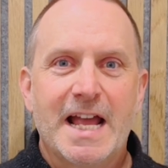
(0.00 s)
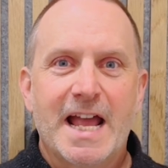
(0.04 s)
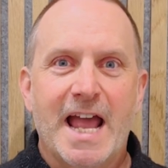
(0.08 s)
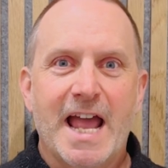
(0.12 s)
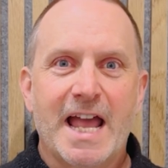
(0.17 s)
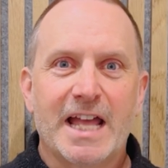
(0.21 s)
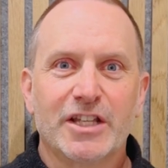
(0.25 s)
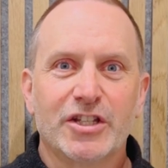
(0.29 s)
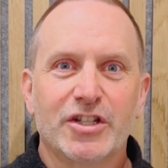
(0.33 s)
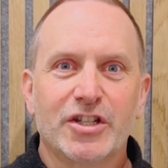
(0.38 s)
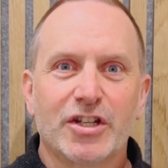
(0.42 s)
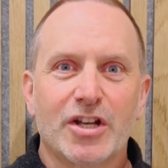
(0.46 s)

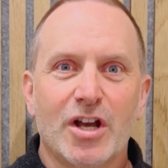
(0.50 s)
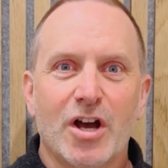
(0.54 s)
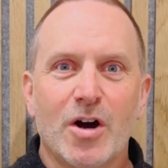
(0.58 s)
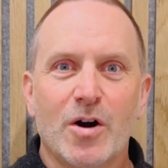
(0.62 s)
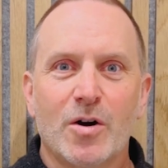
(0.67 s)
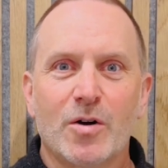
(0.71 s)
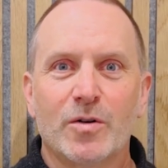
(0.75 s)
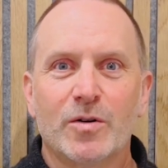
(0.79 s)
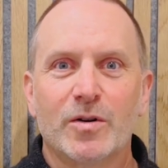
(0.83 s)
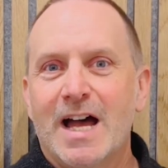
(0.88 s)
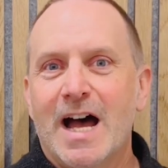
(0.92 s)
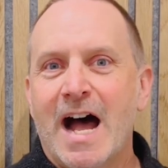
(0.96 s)
And
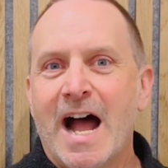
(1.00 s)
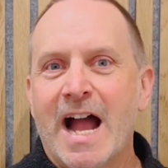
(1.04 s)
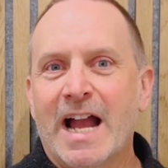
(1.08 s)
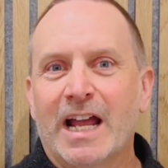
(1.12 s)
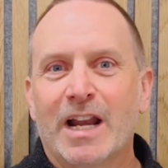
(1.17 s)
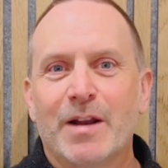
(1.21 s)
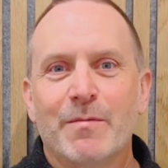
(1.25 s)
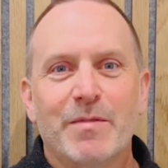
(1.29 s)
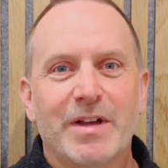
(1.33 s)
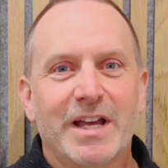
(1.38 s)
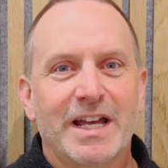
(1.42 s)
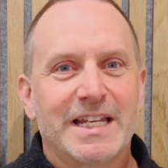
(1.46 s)
so I'm going
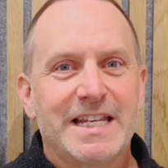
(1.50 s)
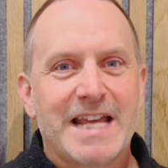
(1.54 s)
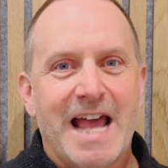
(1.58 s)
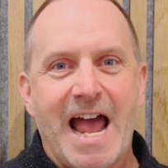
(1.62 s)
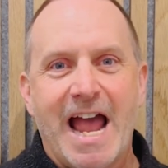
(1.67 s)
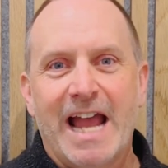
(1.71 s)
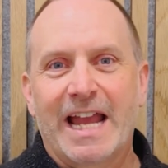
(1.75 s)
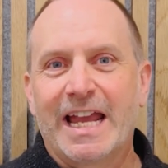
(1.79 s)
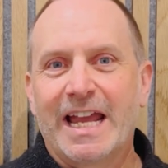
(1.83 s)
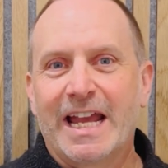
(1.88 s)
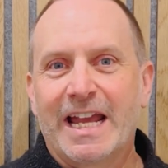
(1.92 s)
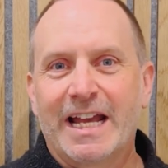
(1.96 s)
to be
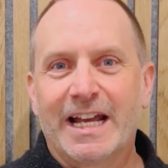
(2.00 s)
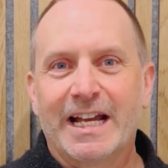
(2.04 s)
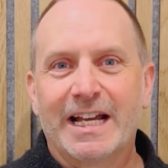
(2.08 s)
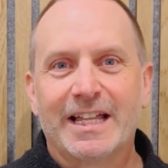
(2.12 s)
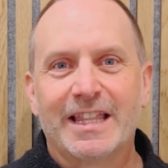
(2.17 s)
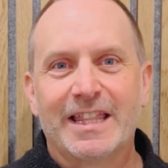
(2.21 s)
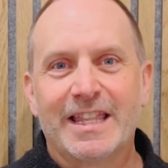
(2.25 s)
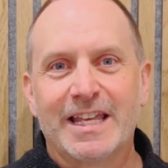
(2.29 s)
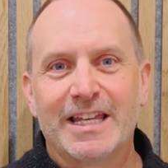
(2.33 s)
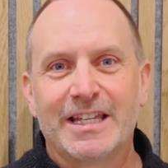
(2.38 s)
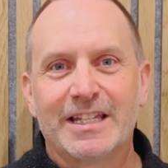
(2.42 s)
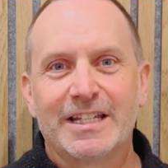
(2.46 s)
attacking
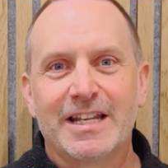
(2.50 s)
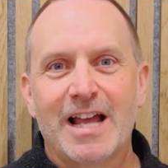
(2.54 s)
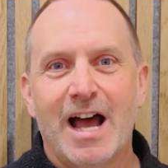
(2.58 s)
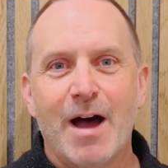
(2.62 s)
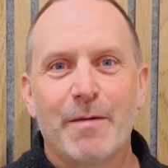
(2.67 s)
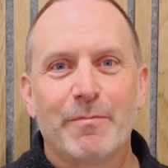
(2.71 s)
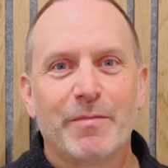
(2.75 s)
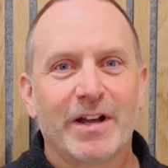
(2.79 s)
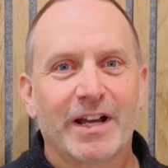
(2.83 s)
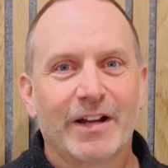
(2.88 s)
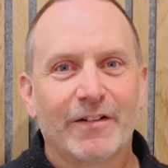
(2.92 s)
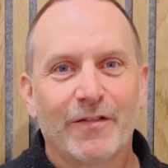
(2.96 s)
this
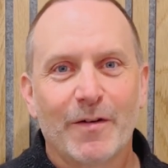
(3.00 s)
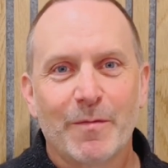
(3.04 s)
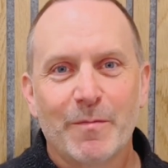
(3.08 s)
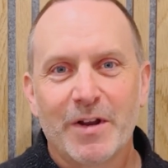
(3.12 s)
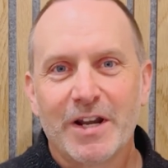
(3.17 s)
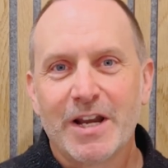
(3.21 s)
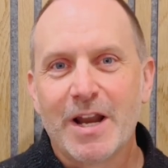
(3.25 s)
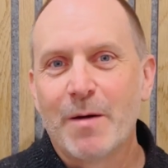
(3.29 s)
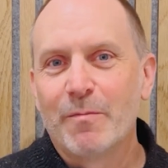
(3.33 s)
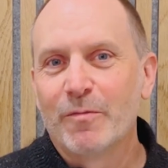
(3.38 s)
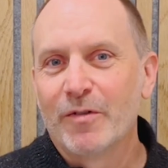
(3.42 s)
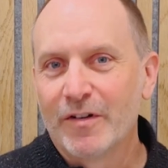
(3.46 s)
topic from a
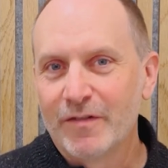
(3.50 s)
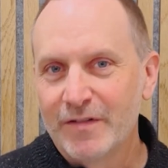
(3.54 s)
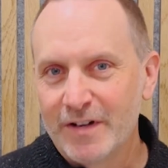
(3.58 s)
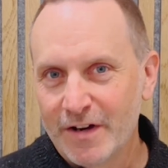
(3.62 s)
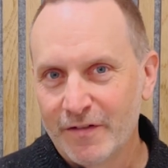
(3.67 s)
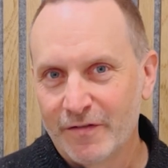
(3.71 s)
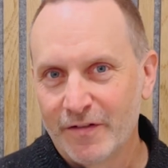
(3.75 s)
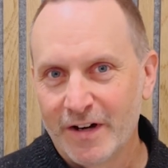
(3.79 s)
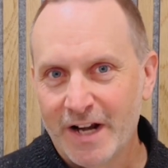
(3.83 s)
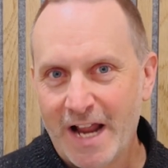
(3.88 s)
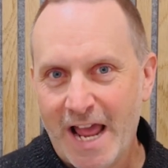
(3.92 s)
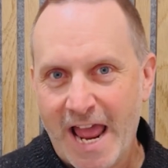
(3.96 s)
number of
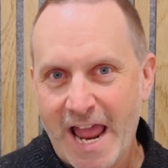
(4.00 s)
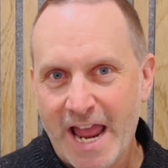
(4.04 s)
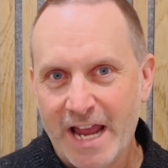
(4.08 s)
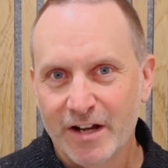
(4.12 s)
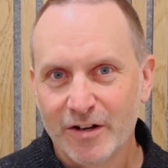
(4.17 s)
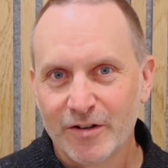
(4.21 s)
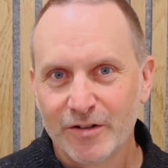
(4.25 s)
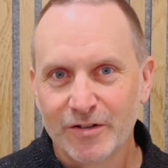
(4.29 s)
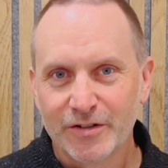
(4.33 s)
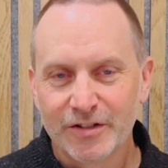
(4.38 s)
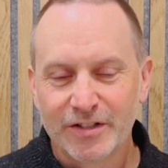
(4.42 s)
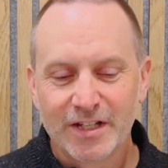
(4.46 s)
different
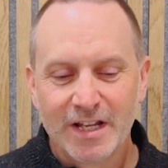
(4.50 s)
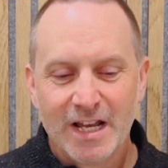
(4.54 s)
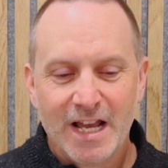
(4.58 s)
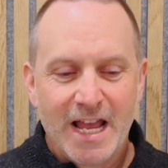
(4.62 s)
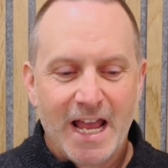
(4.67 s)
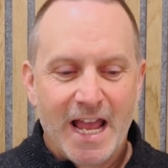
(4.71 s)
angles.